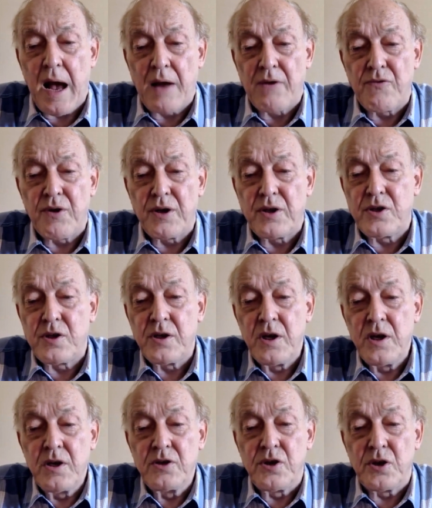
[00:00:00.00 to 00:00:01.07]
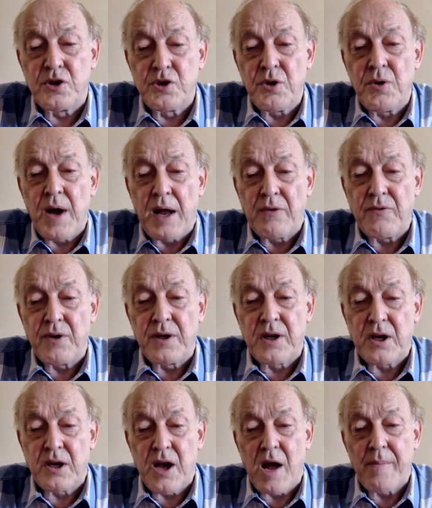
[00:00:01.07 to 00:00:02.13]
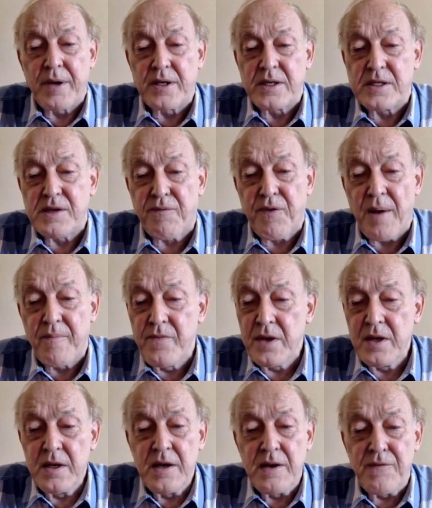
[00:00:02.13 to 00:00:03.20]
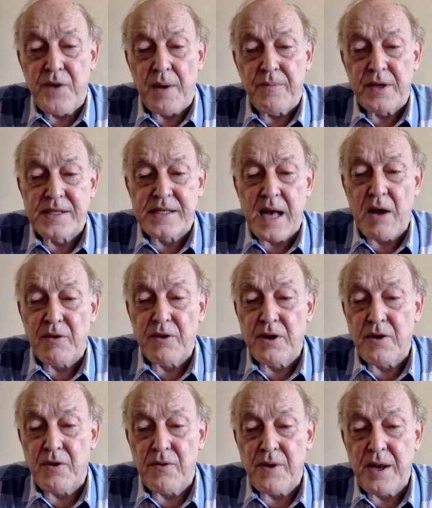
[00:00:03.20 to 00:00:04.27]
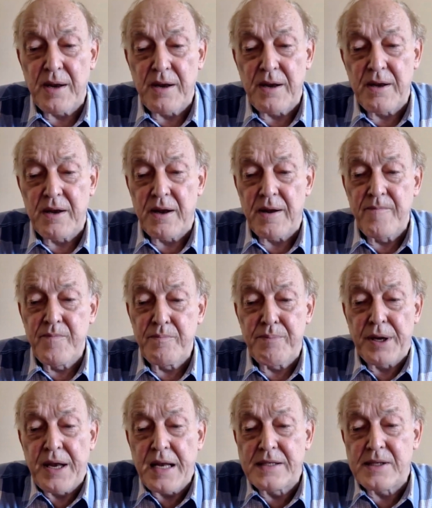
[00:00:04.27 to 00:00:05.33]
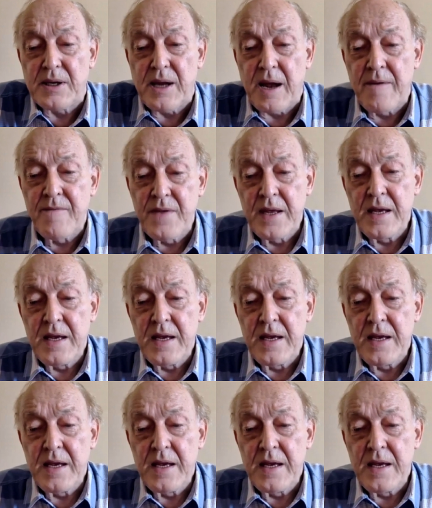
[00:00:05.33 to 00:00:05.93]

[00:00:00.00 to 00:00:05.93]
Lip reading: 100 to 200 kilometers from the South Korean peninsula.